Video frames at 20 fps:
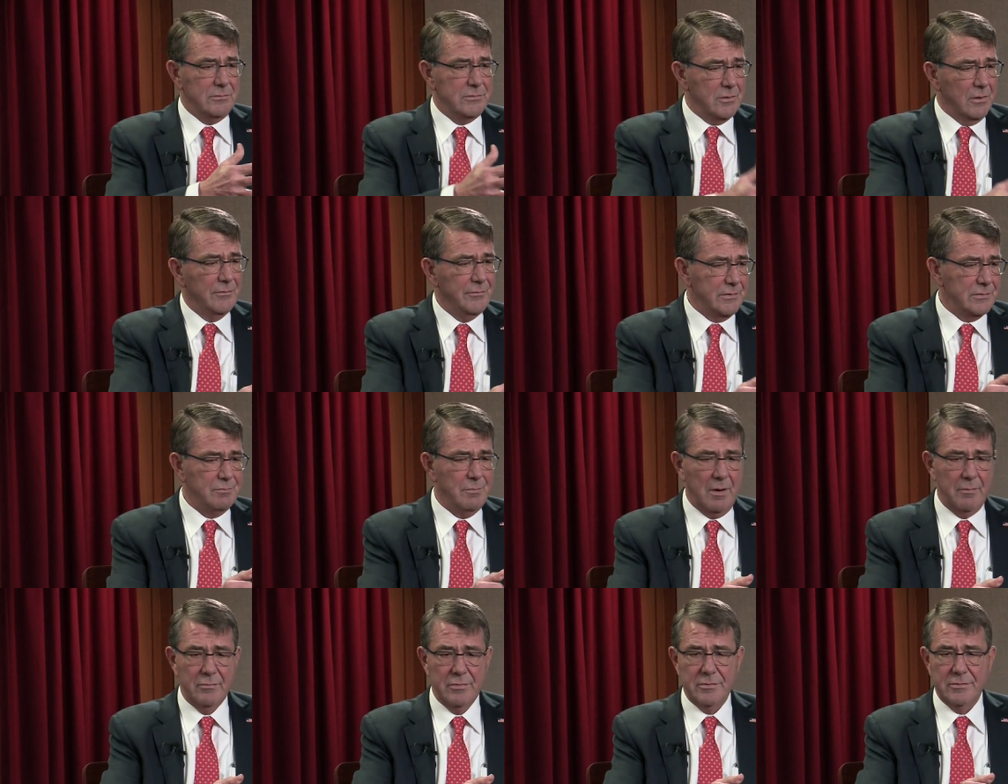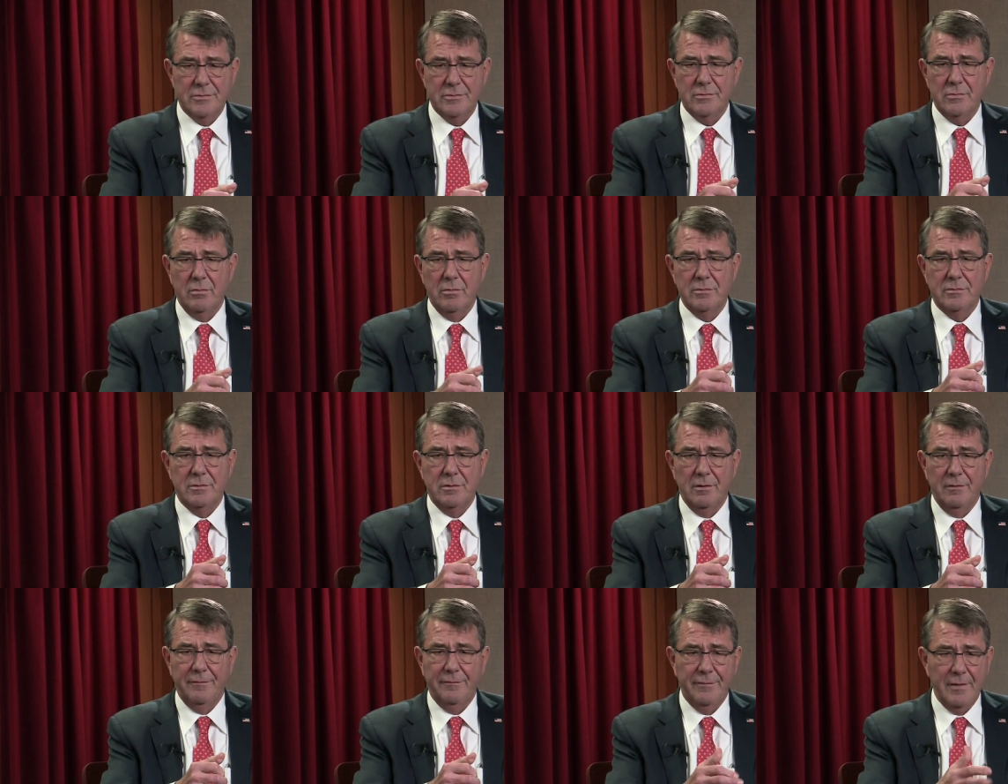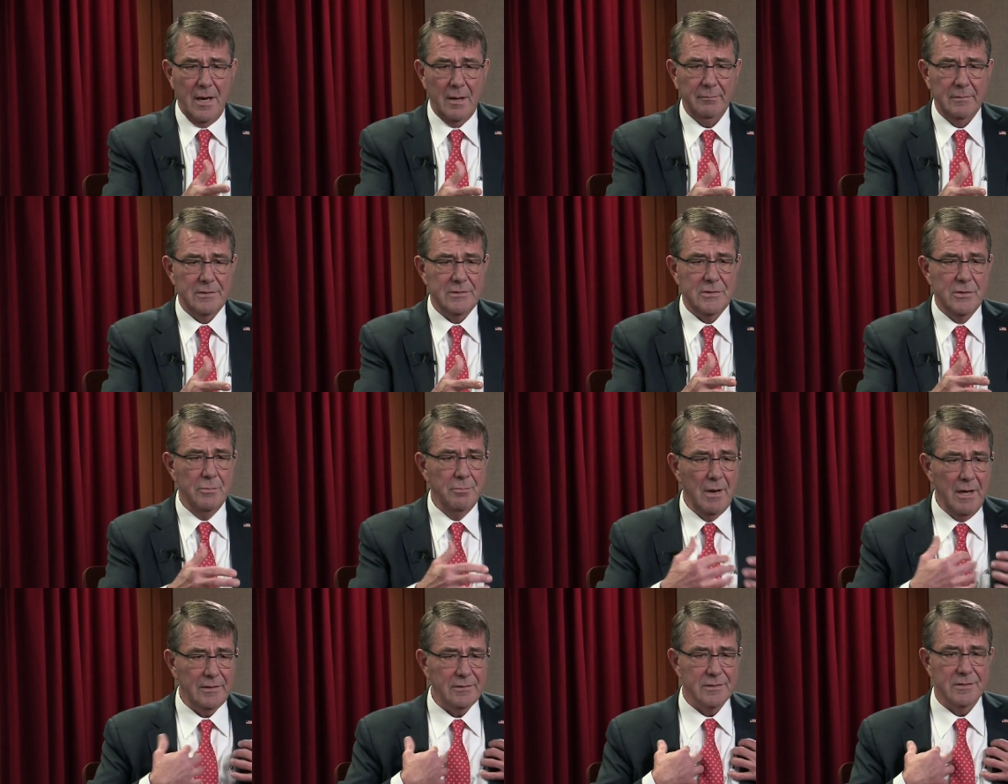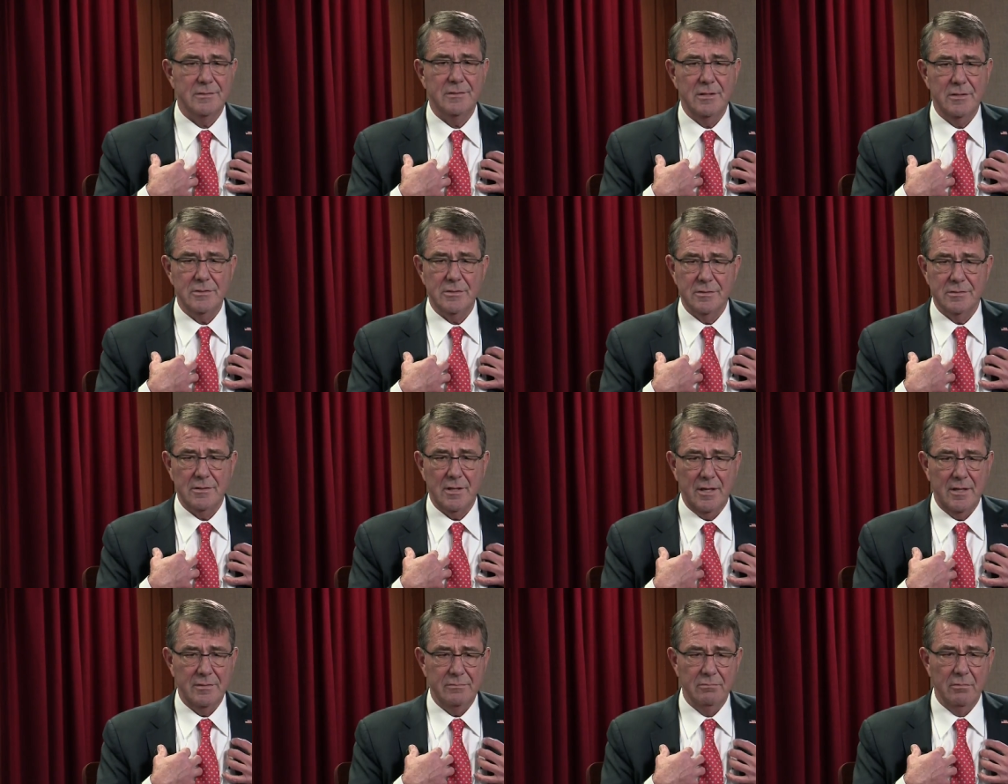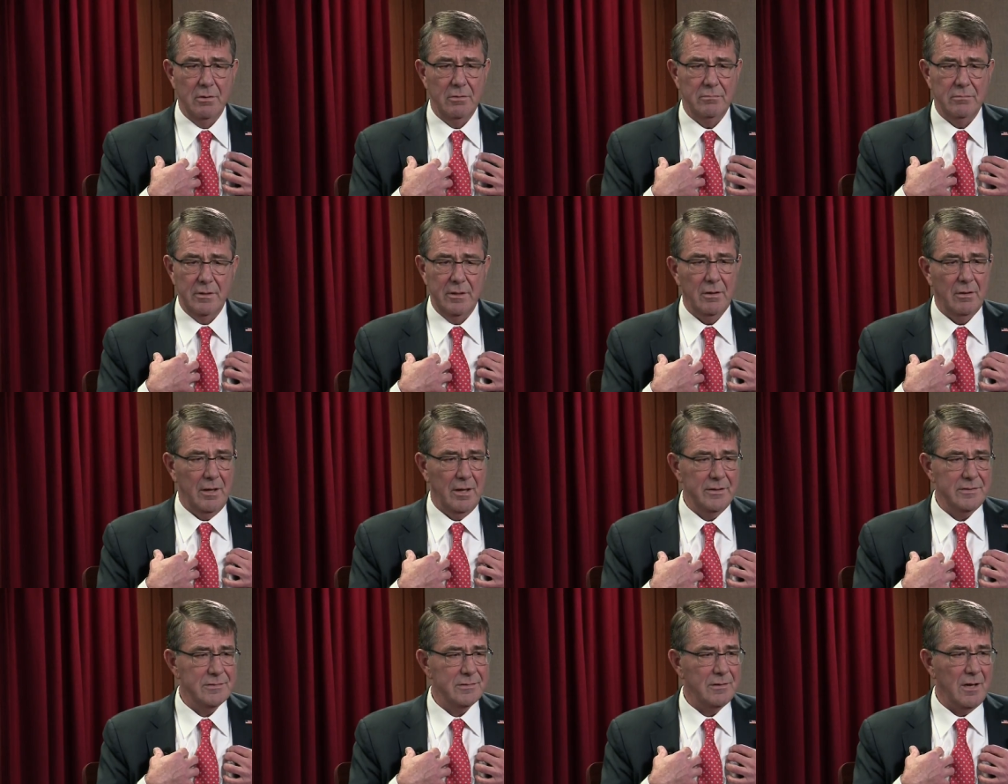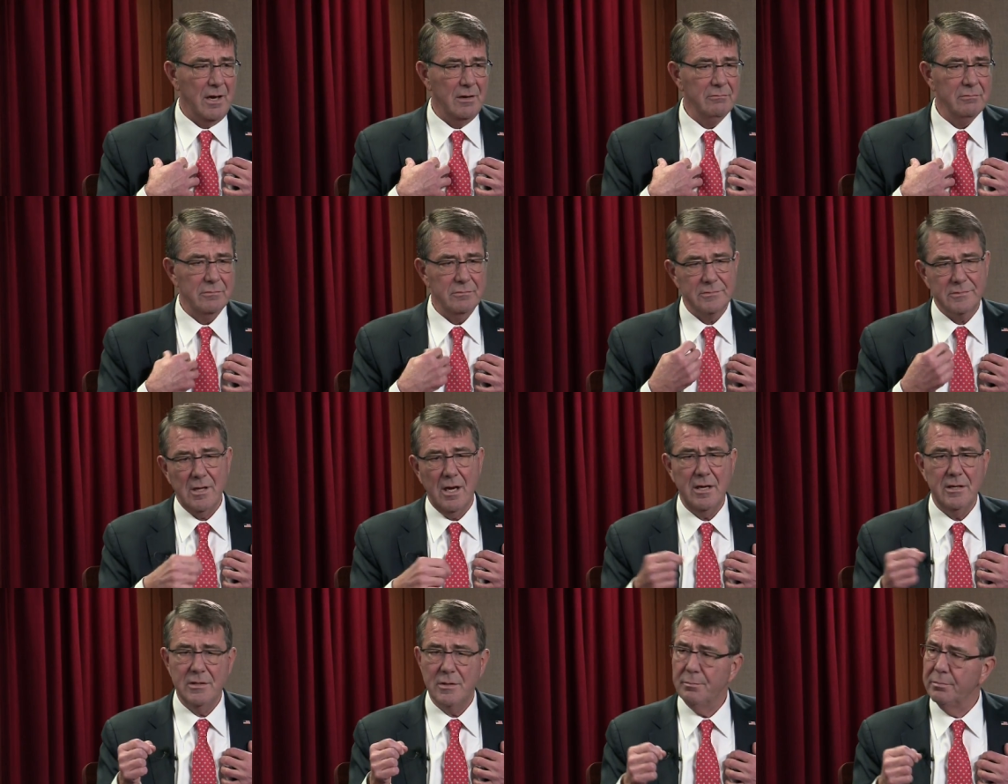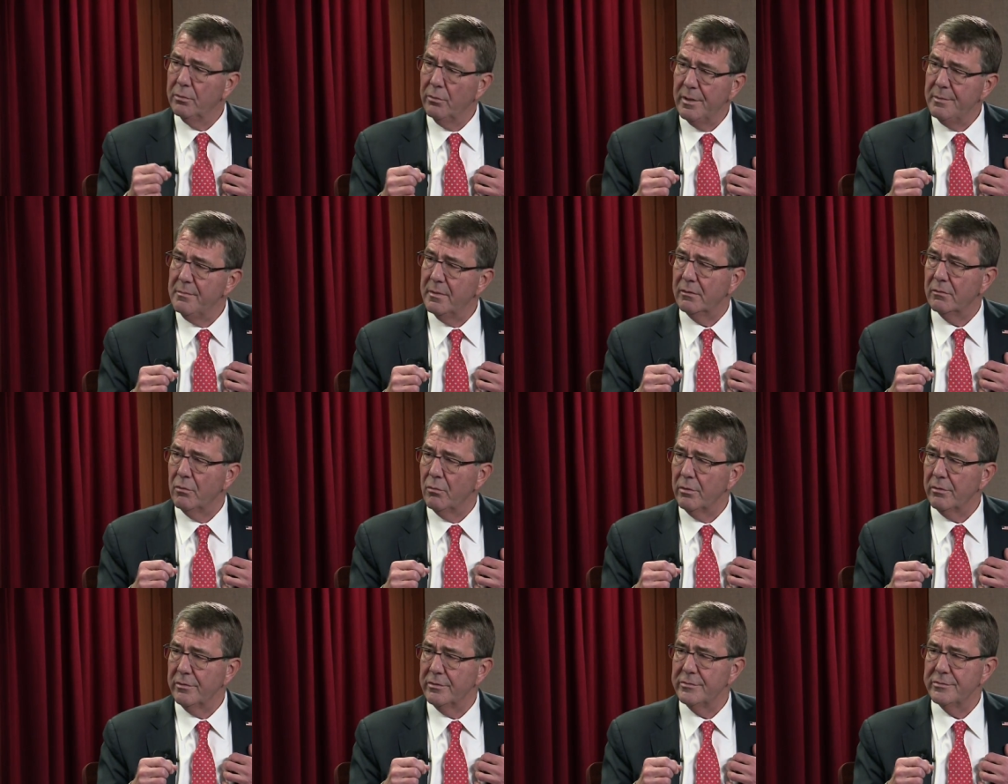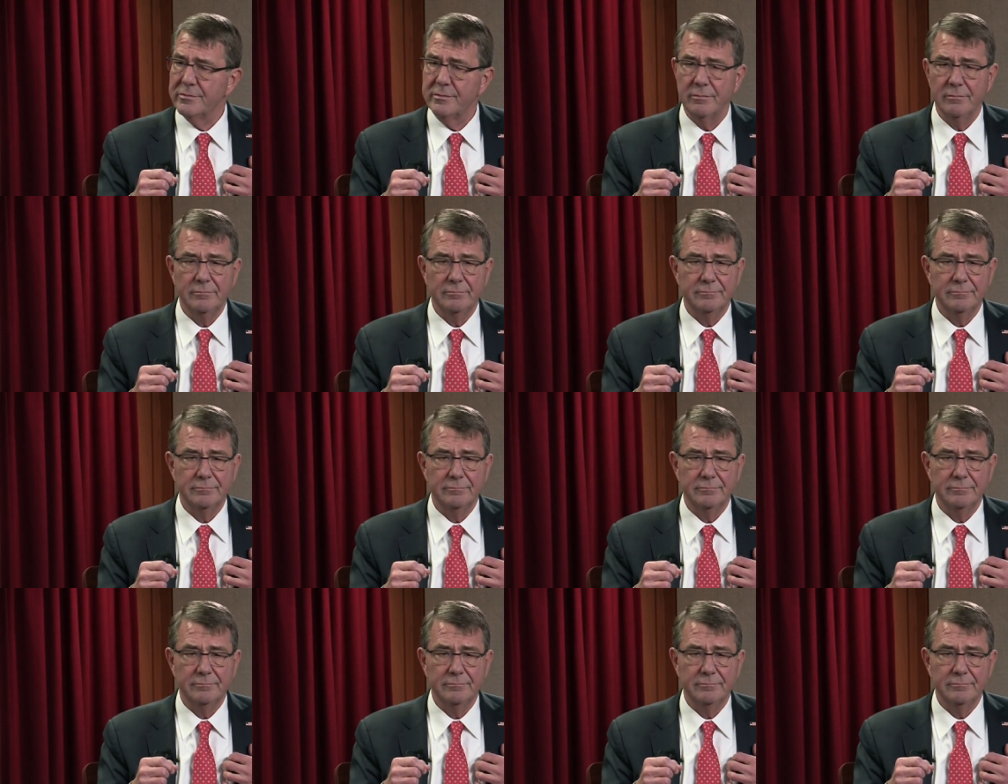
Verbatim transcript: service members, towards their families. You make decisions. I wrote, you know, I, I signed deployment orders,